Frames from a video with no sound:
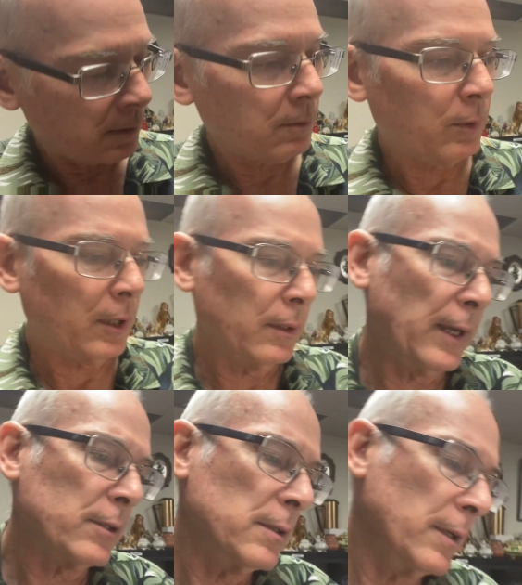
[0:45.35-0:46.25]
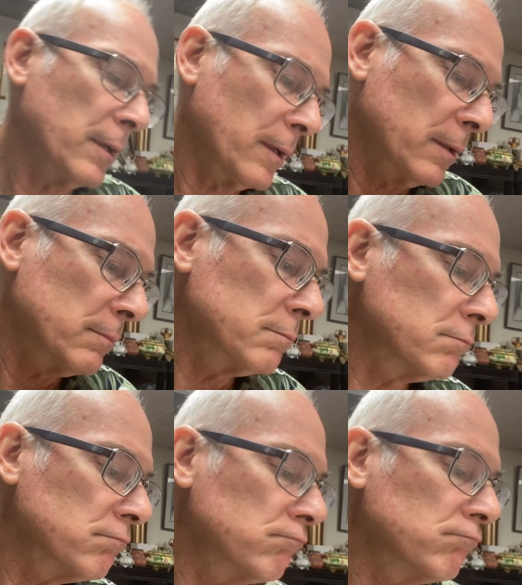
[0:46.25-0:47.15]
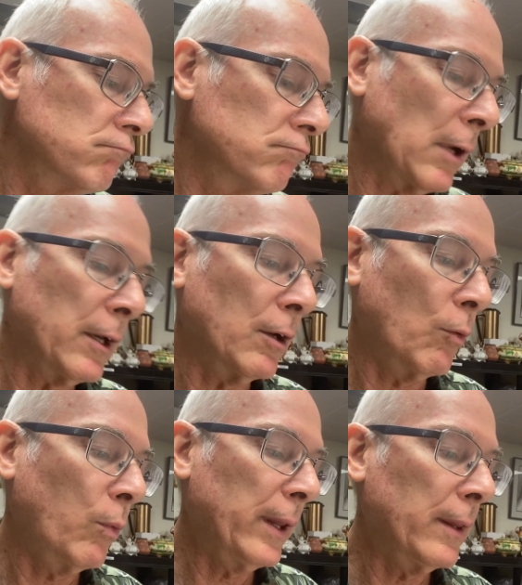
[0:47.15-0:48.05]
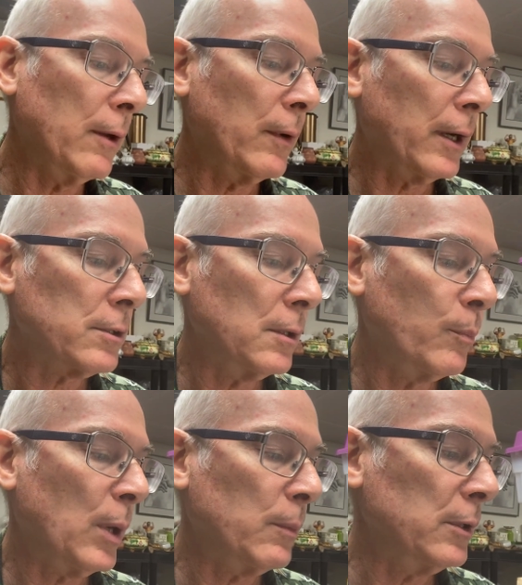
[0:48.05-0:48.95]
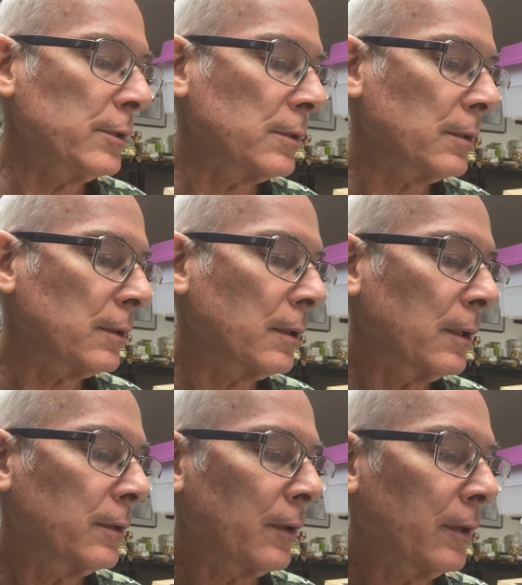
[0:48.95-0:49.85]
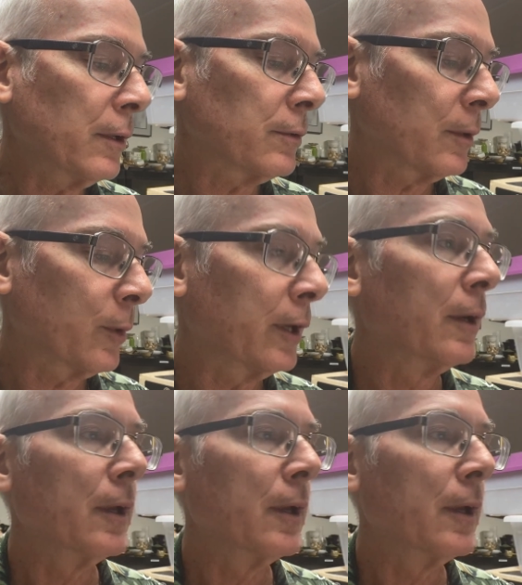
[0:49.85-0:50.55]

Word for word: Well, actually, I don't know when they were actually published. It's on here somewhere.